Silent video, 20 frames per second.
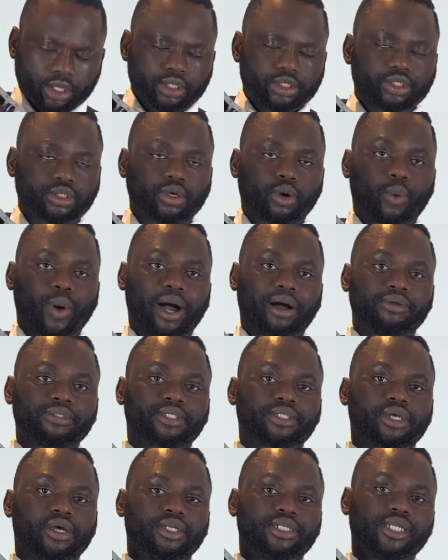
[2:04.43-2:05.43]
So while
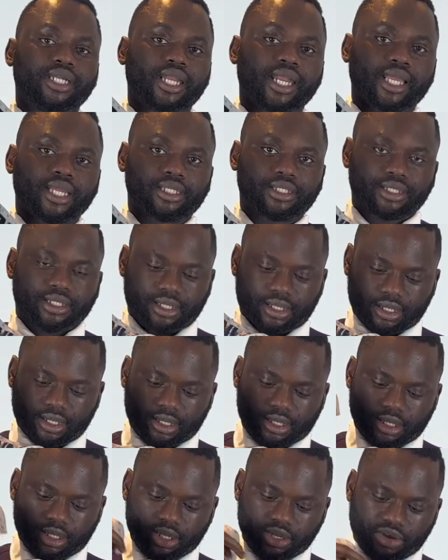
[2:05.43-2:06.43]
turning it,
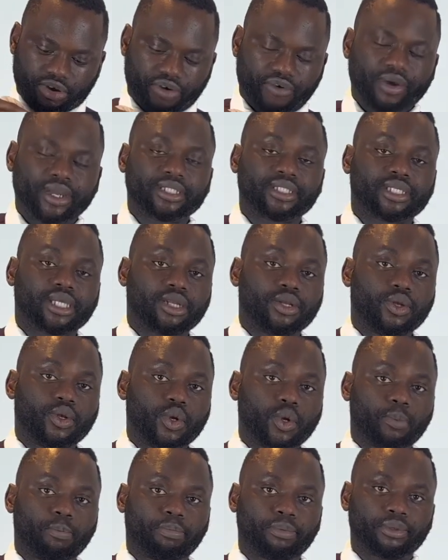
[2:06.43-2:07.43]
you create a
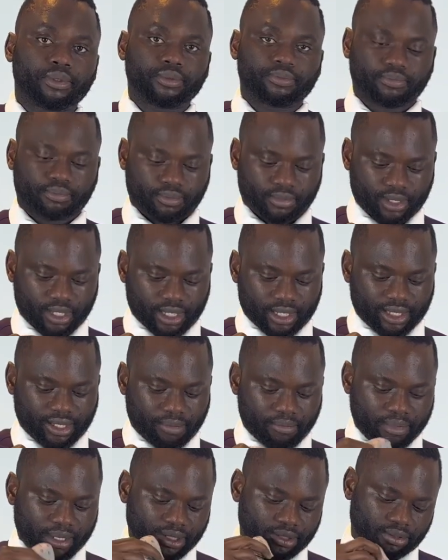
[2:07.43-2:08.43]
loop in the
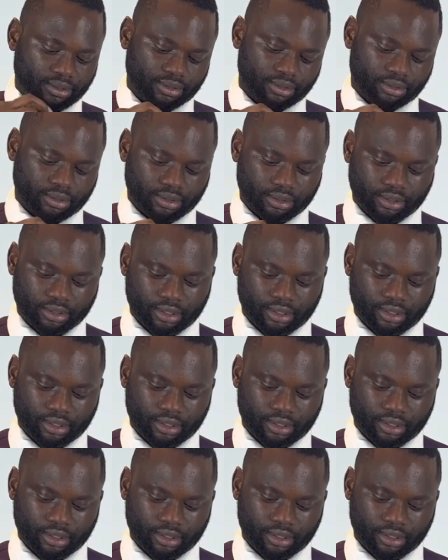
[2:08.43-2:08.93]
middle,